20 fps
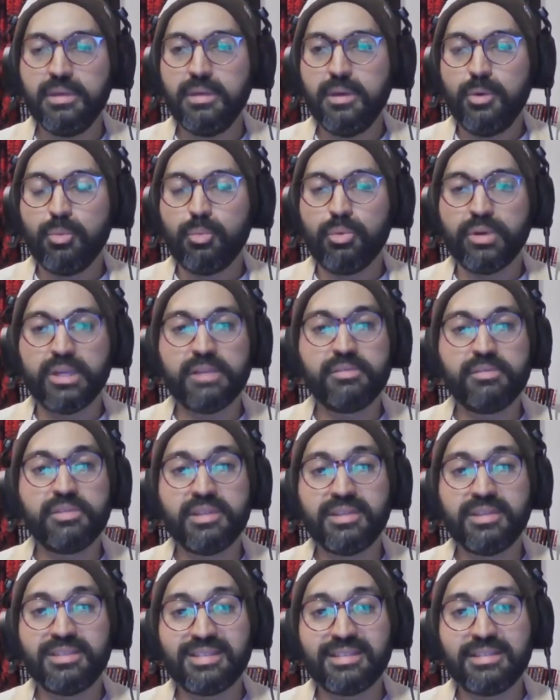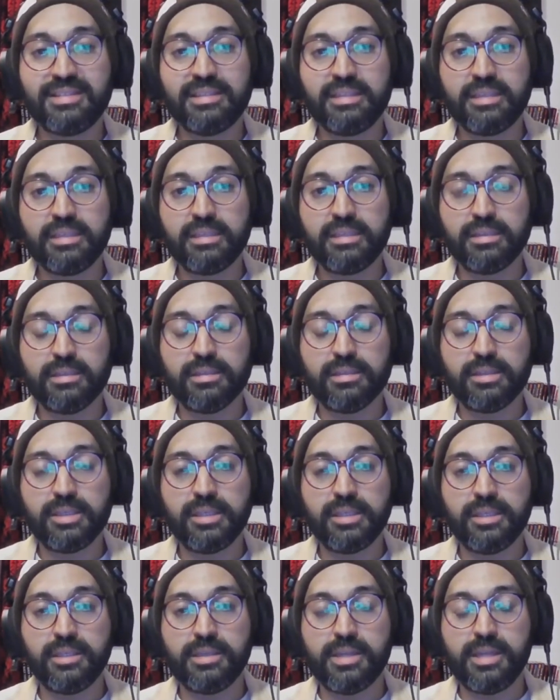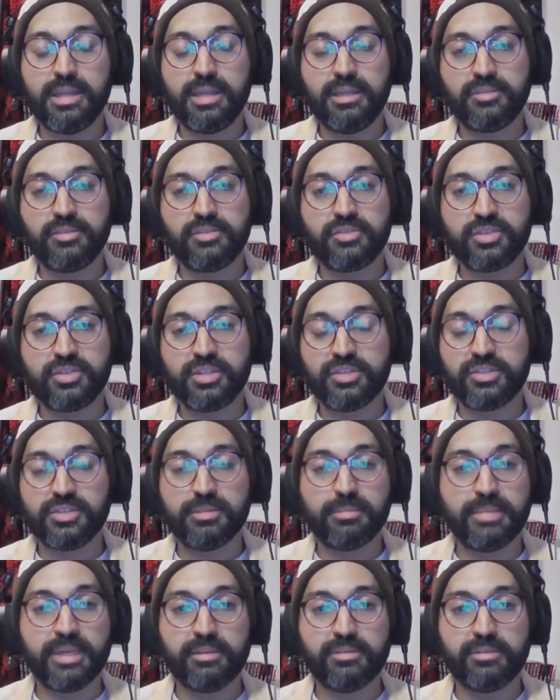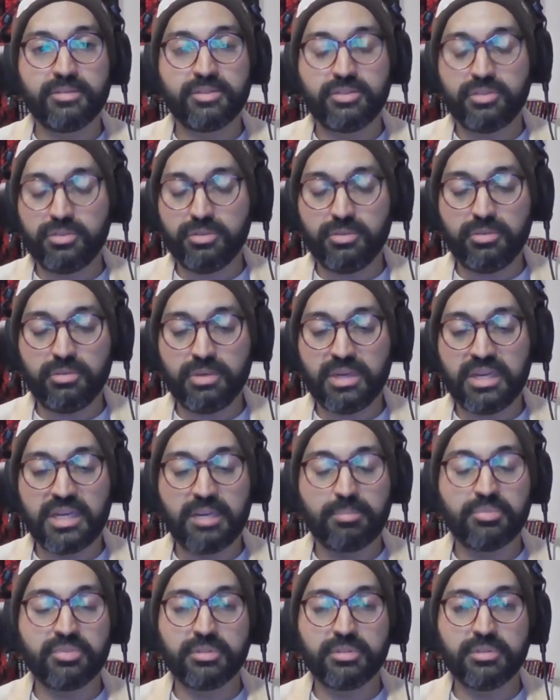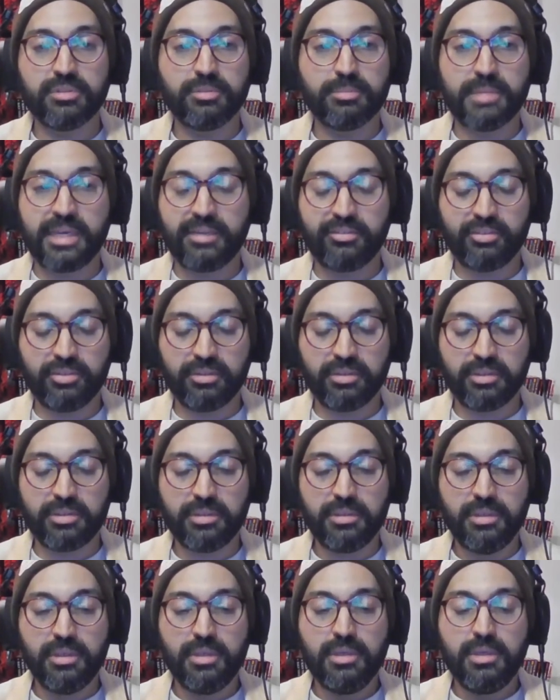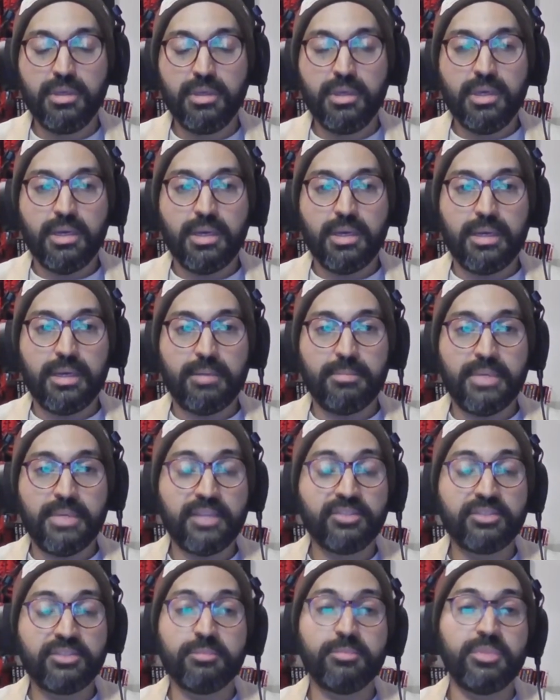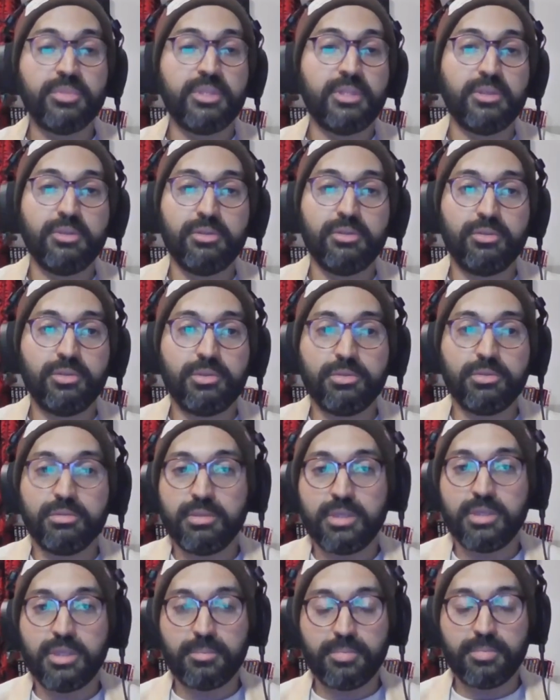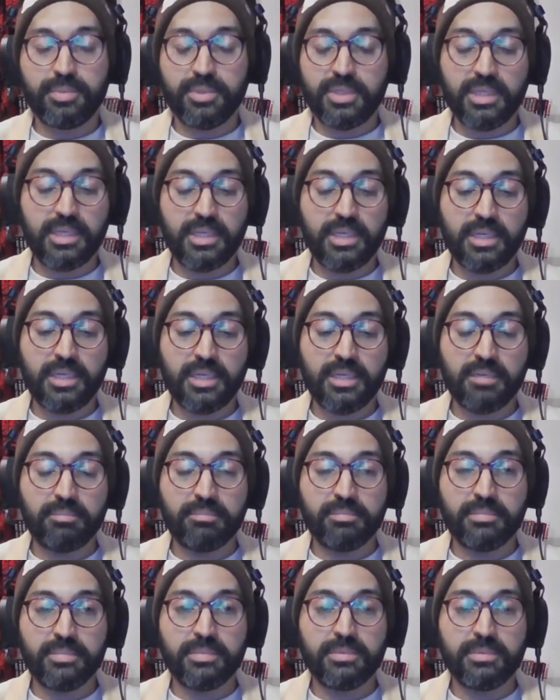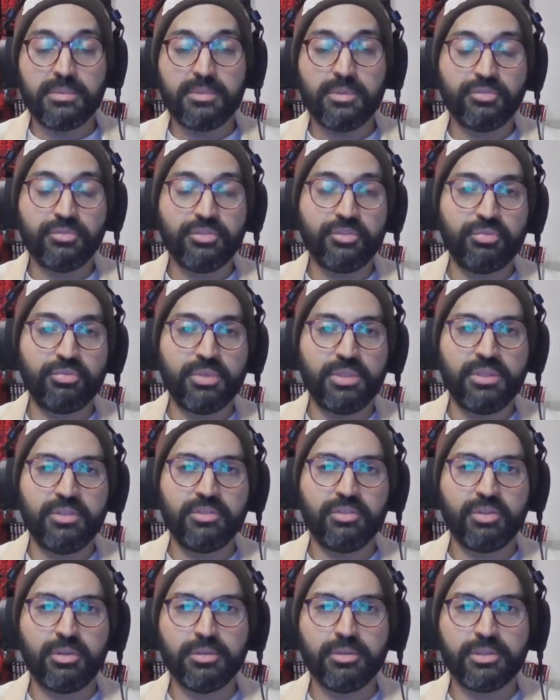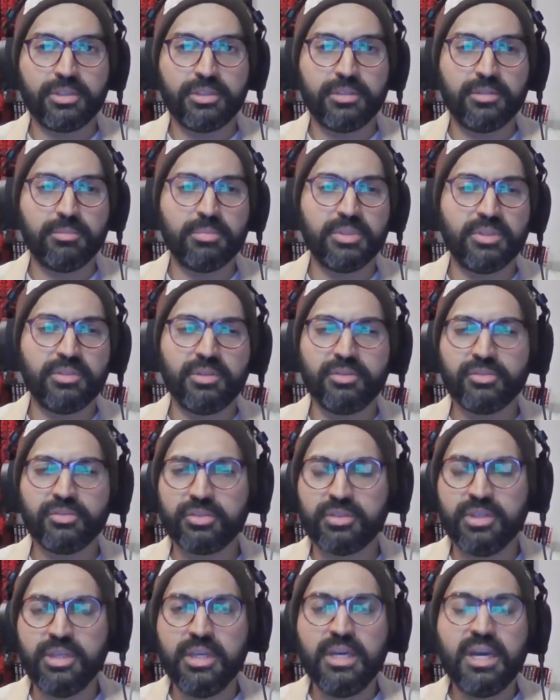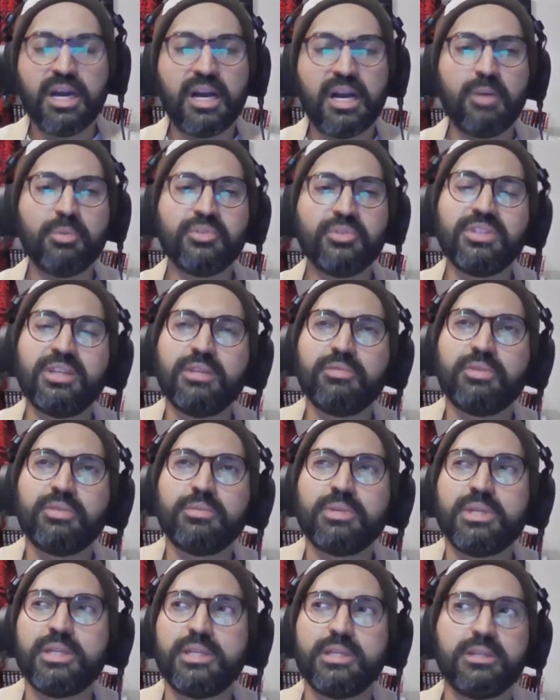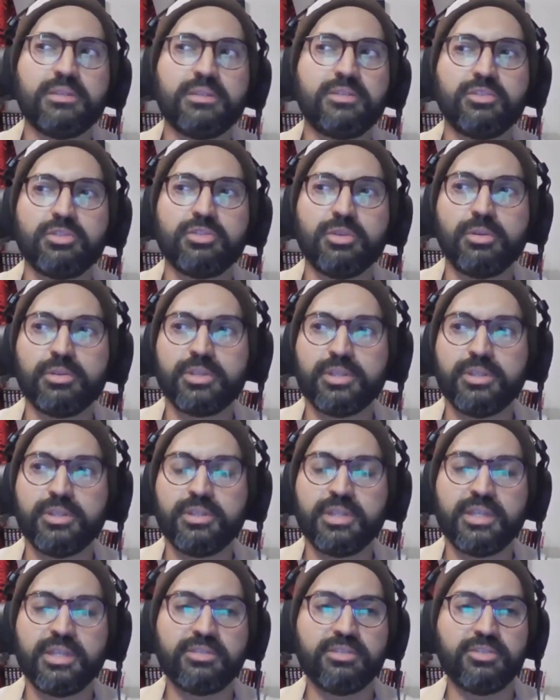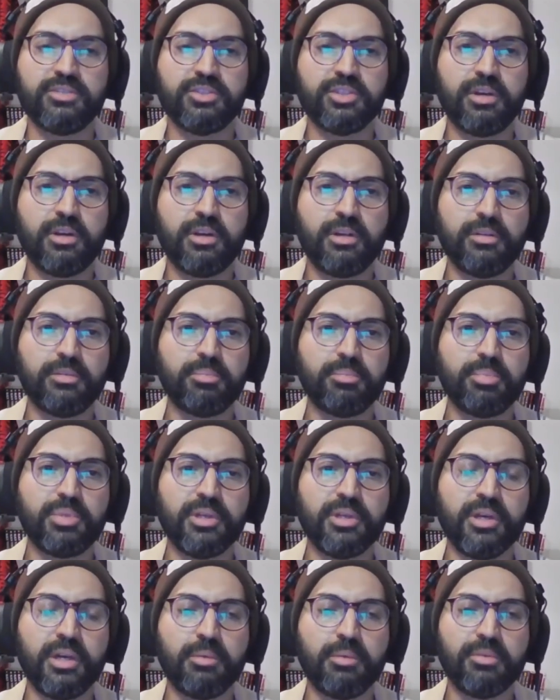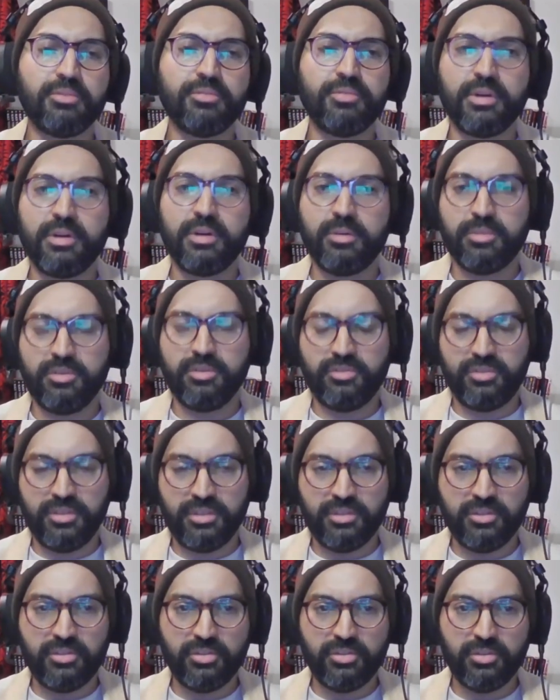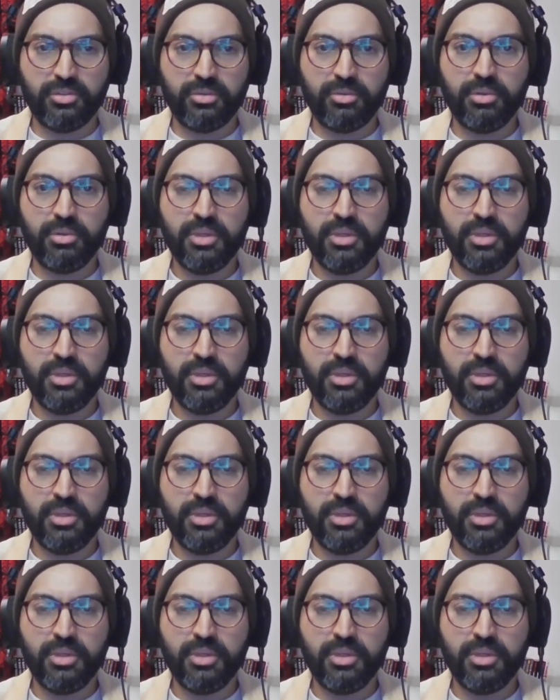whatever they did here, it just amounts to absolute magic. As somebody who grew up not just reading Tolkien, but not so, I was never really into Tolkien as a child, but I was very much into